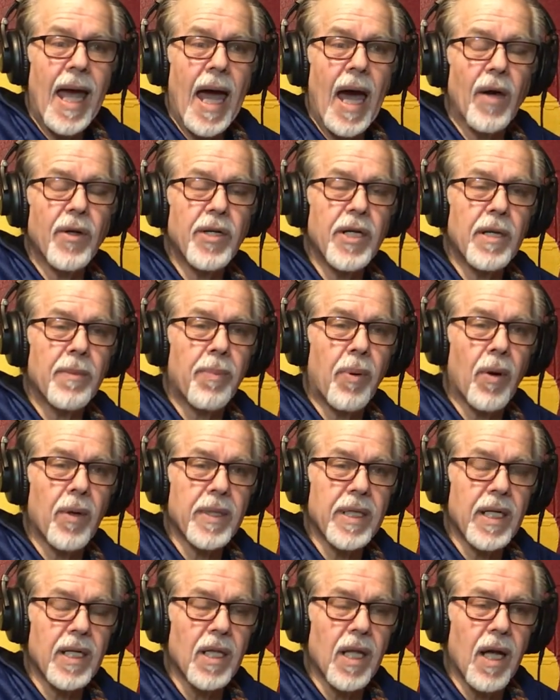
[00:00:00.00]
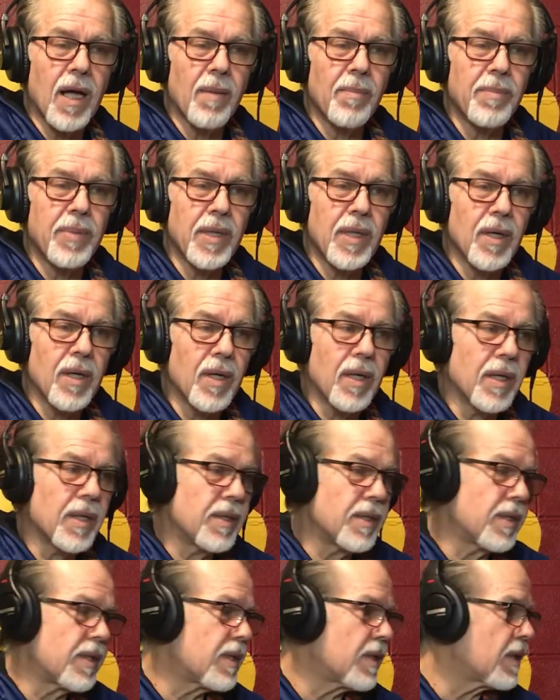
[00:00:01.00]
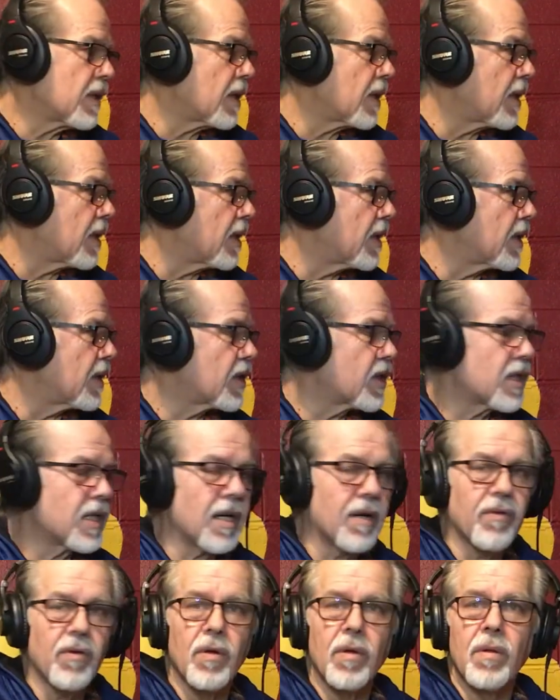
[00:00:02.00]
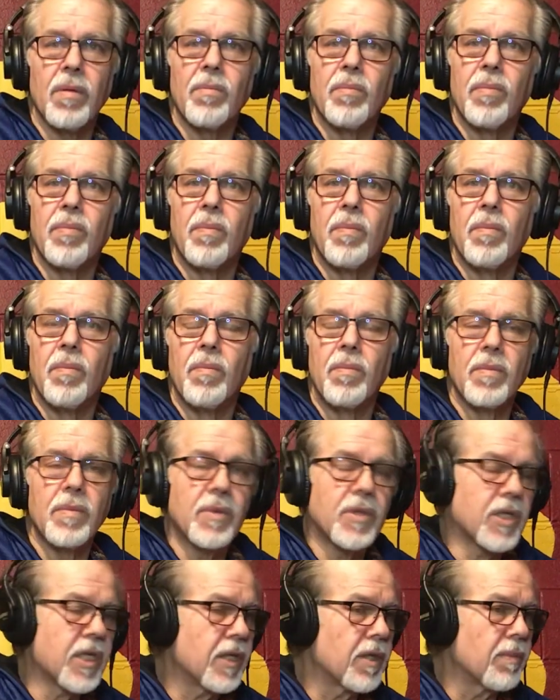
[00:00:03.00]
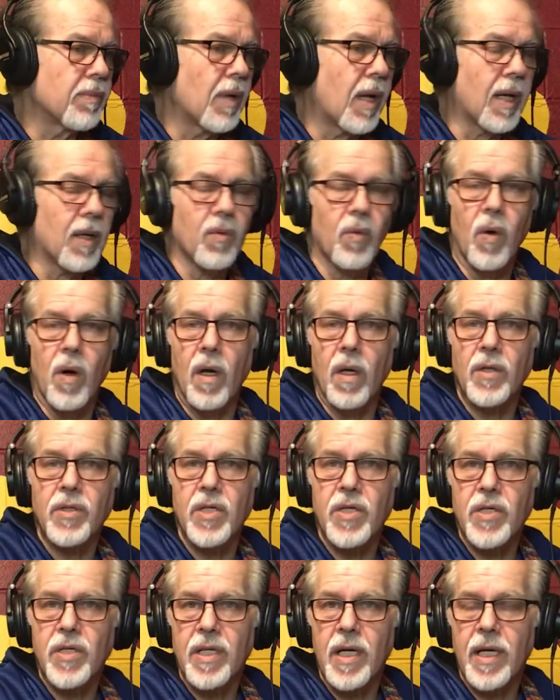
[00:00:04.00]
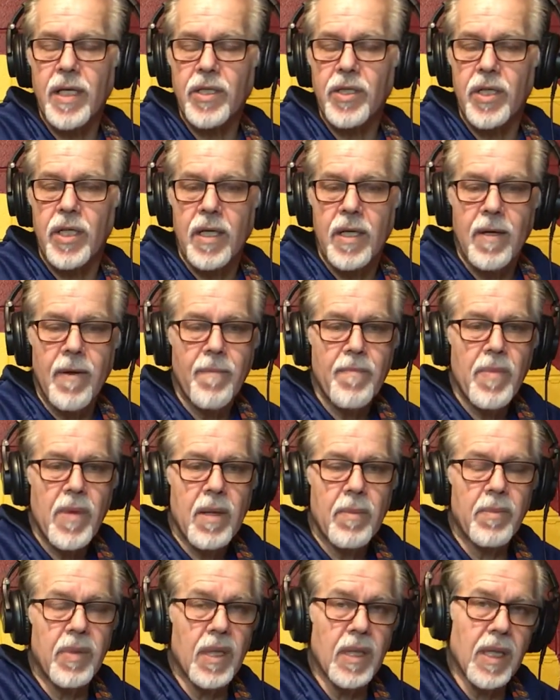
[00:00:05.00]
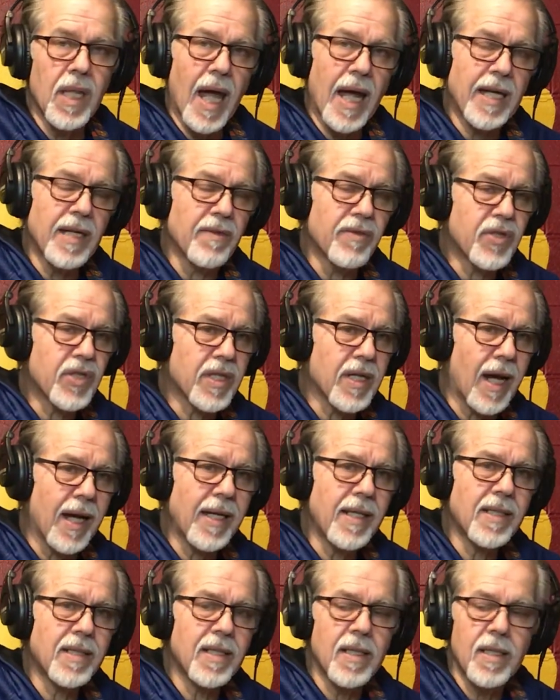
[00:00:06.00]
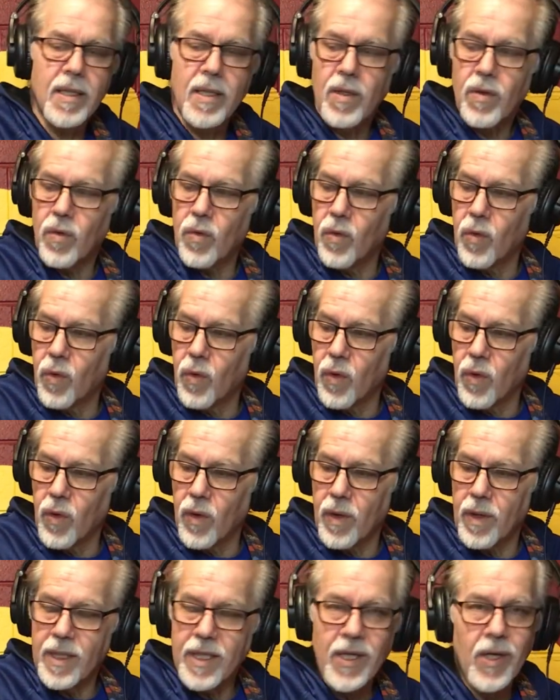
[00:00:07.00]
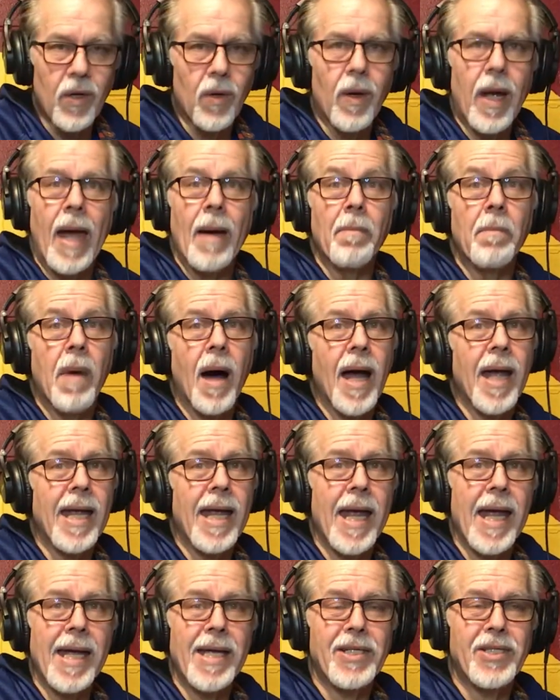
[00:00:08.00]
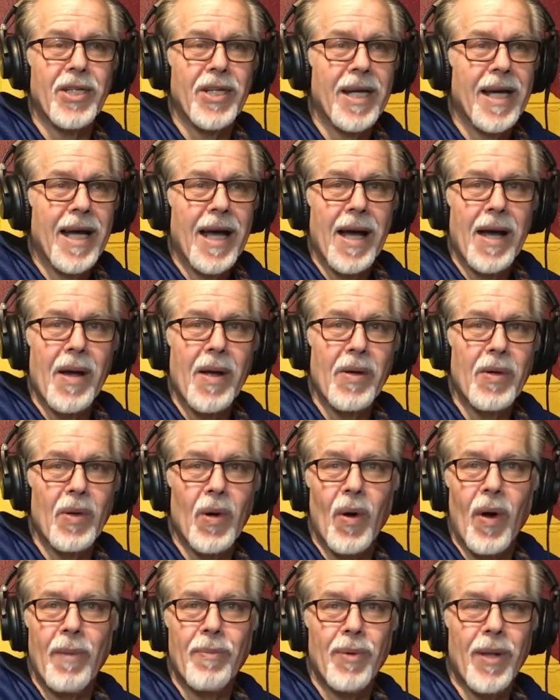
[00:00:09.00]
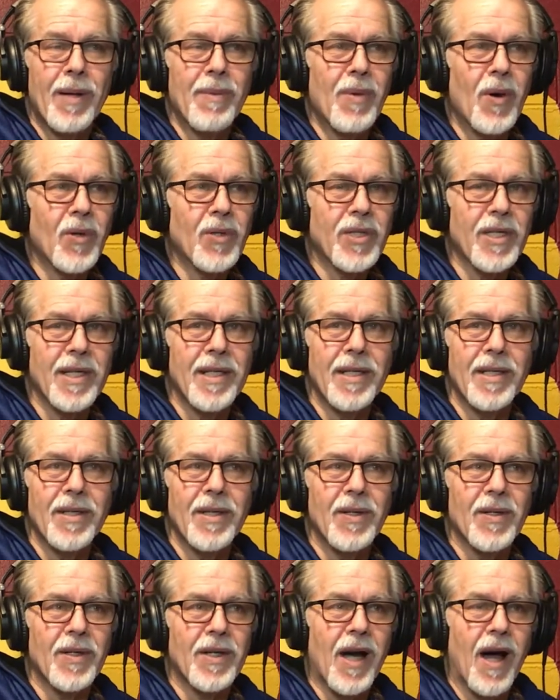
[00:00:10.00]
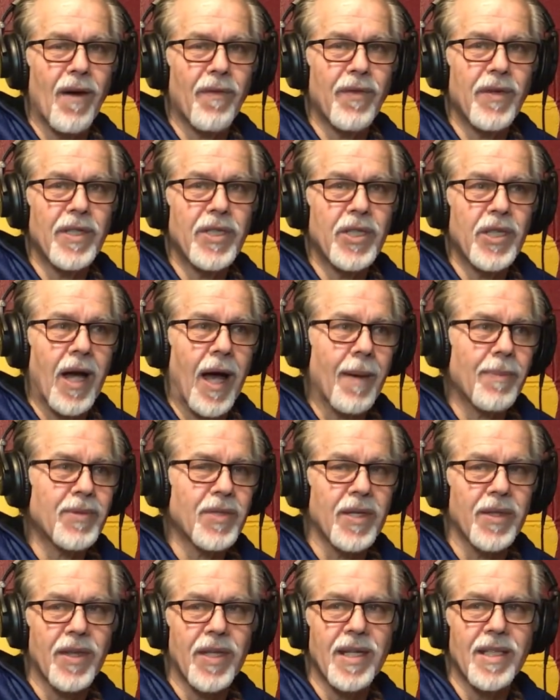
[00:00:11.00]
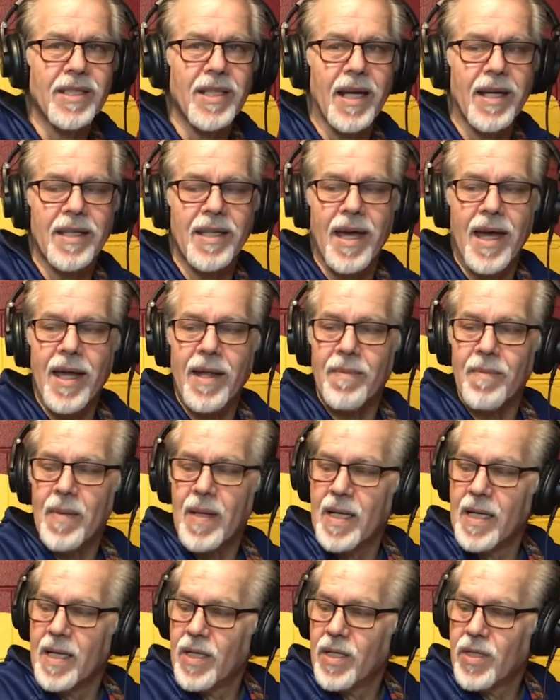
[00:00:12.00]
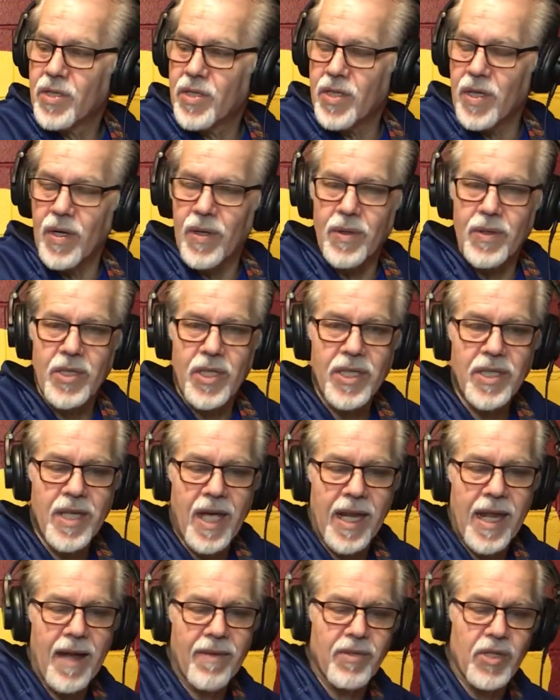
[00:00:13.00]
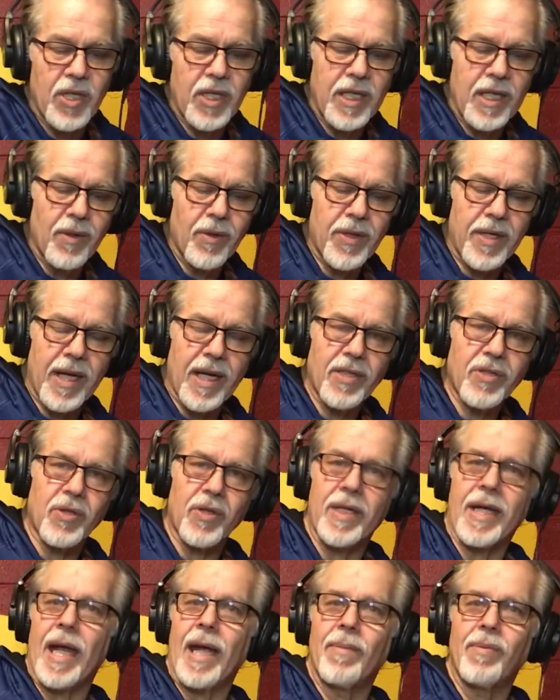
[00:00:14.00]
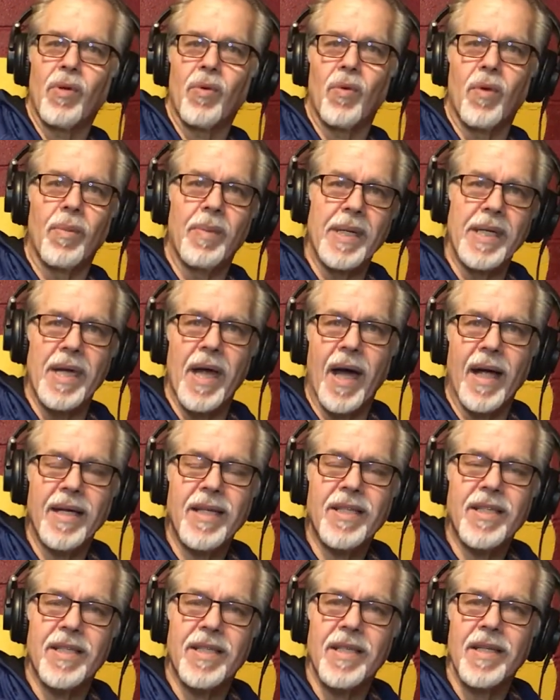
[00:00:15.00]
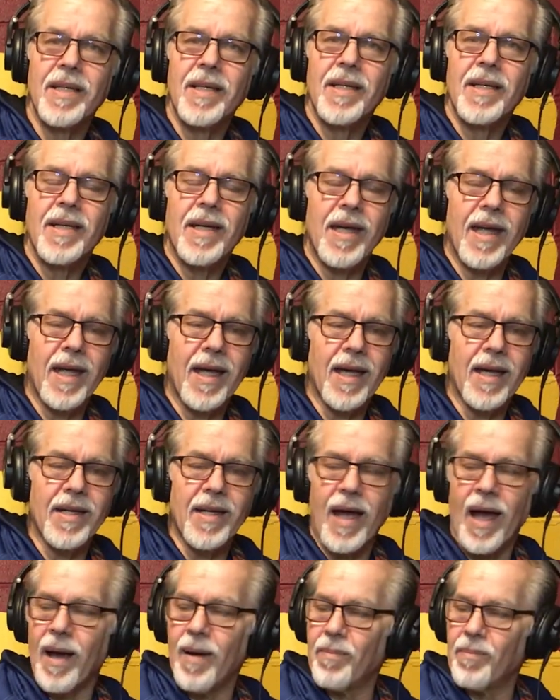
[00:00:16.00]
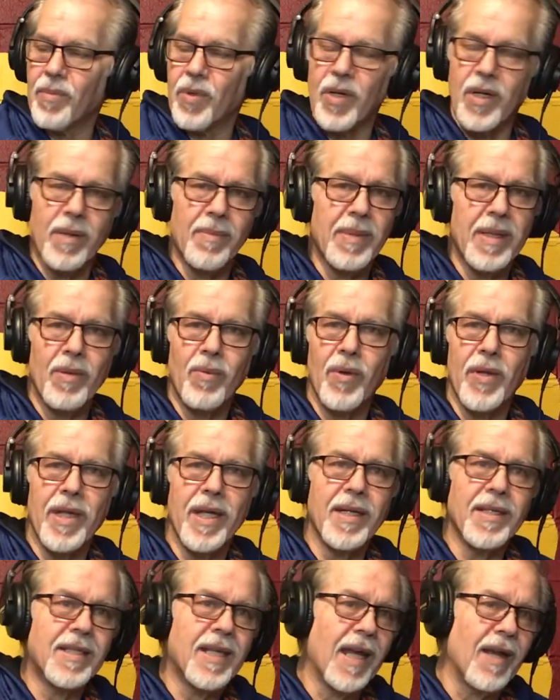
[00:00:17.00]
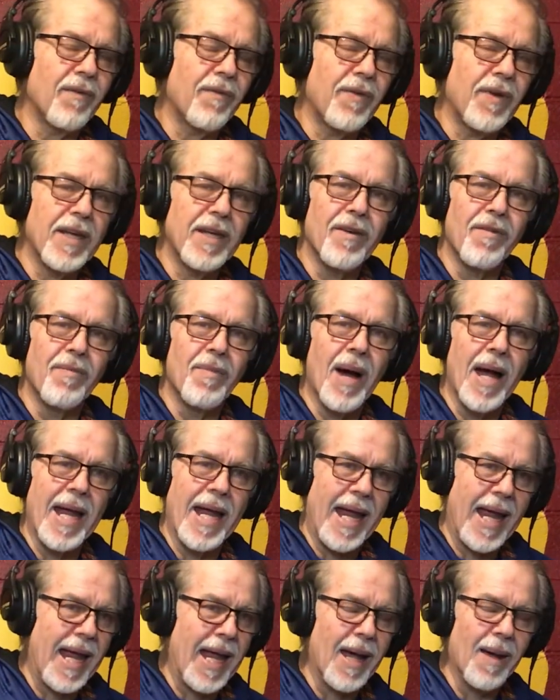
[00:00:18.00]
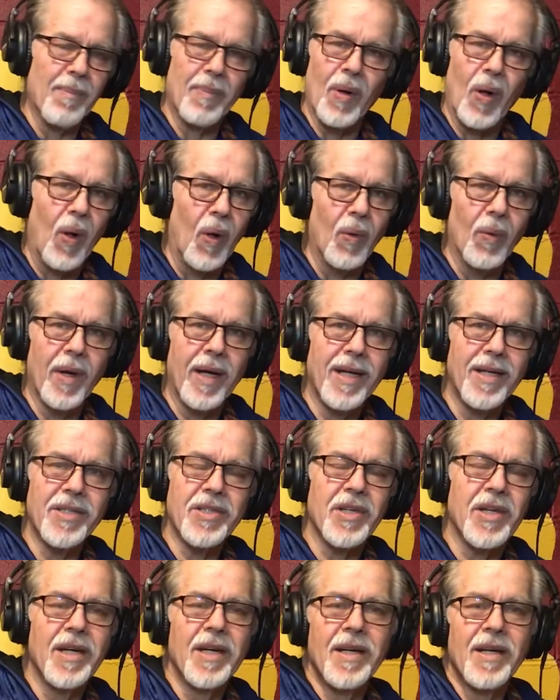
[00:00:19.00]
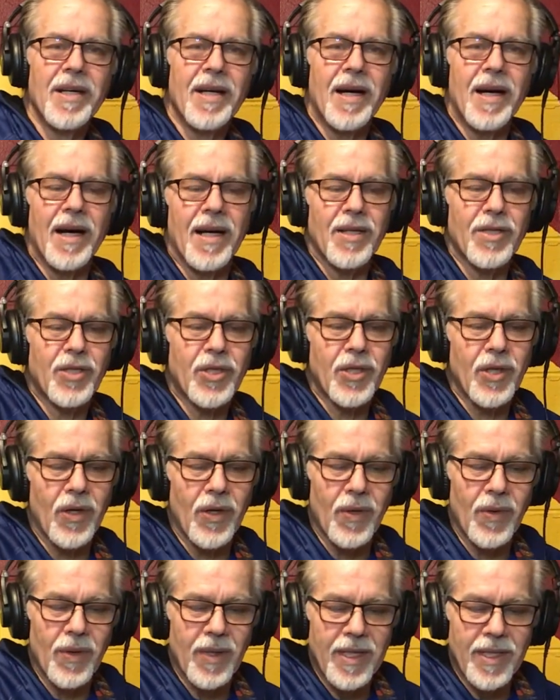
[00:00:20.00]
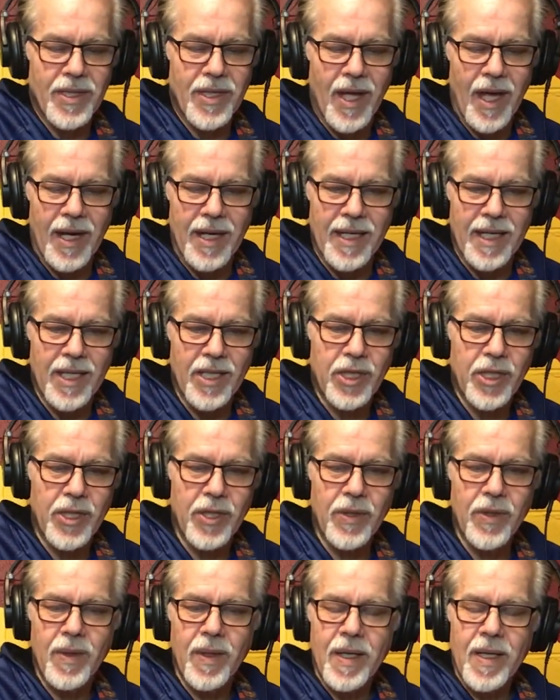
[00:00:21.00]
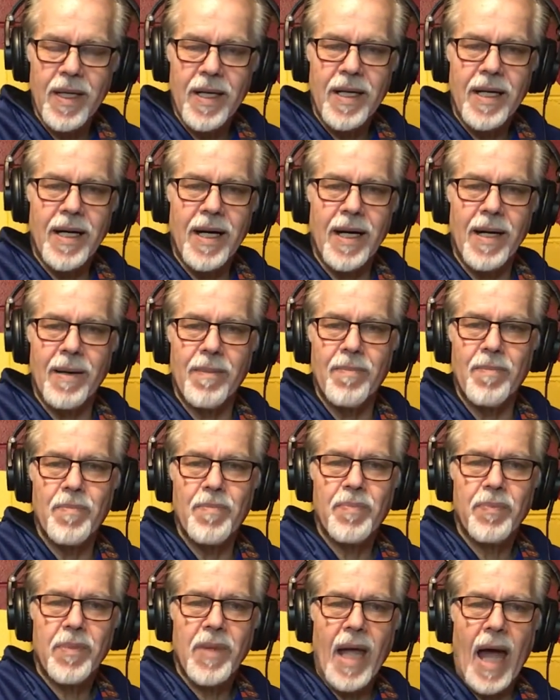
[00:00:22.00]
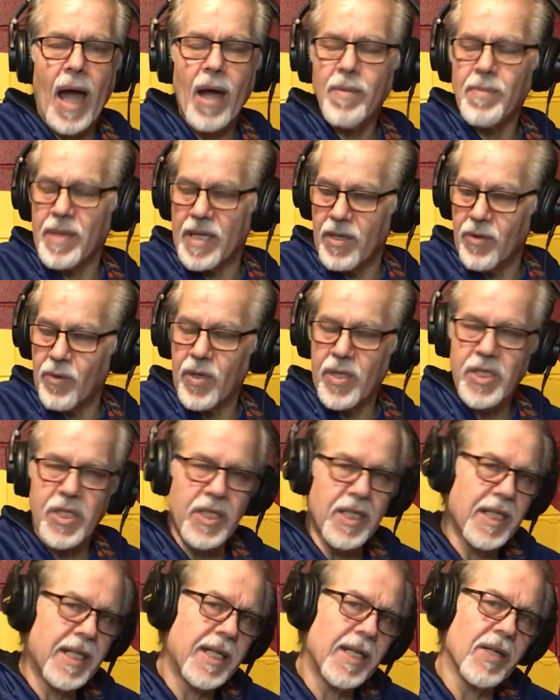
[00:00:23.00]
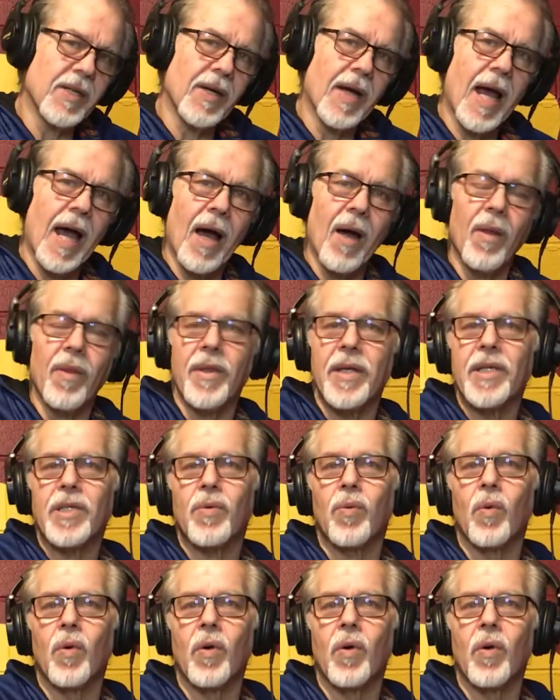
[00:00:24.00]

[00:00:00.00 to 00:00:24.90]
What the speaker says: out in a parking lot beyond several cinder block walls and such, but line of sight or, at my age, I play mostly little coffee shops and things like that. So just not having to deal with the extra cable will be nice. And I'm going to be within 10 feet of my amp always. So it's not an issue. I'd be interested to hear how this